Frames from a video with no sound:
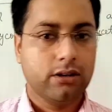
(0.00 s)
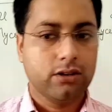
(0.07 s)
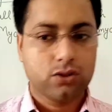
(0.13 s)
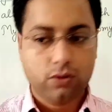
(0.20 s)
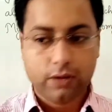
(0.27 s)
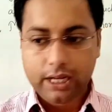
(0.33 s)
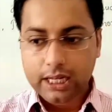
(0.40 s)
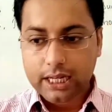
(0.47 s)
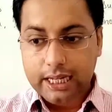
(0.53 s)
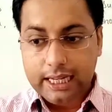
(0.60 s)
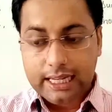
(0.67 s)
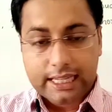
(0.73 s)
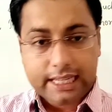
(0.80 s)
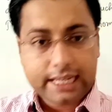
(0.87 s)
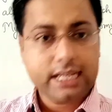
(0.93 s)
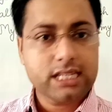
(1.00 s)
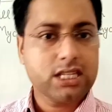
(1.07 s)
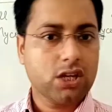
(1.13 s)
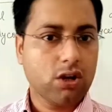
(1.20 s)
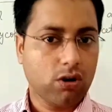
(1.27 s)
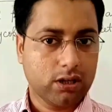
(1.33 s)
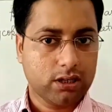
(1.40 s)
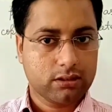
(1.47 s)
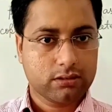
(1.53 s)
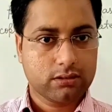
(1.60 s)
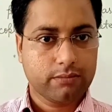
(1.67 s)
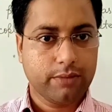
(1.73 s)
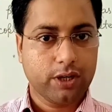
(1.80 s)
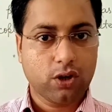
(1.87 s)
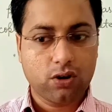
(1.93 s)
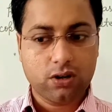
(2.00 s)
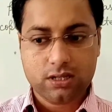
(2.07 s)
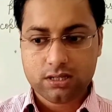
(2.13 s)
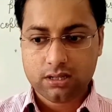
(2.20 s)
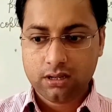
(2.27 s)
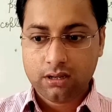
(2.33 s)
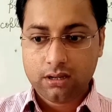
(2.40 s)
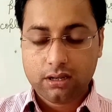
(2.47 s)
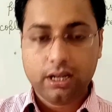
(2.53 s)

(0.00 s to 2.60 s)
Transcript: So in increasing order, because